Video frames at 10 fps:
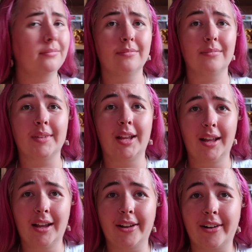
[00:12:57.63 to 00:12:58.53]

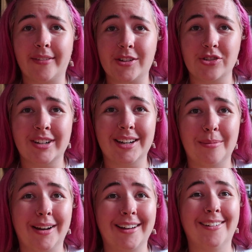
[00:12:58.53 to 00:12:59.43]
I don't have a drink
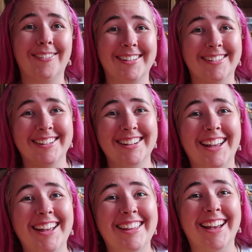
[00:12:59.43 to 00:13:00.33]
nearby. Oh my god.
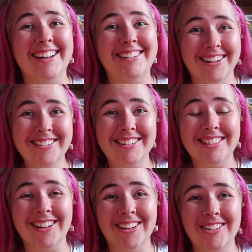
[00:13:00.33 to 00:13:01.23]
Yeah, I don't
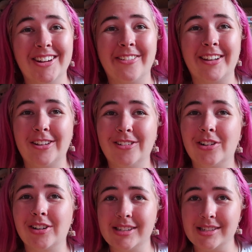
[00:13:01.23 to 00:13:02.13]
know if
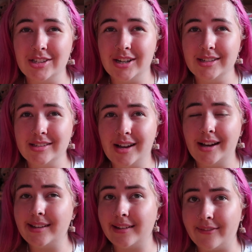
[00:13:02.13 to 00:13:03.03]
Eeyore is a giant
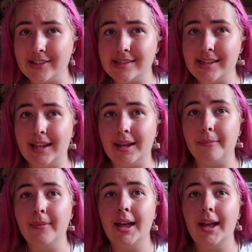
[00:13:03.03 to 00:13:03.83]
size. I haven't seen him.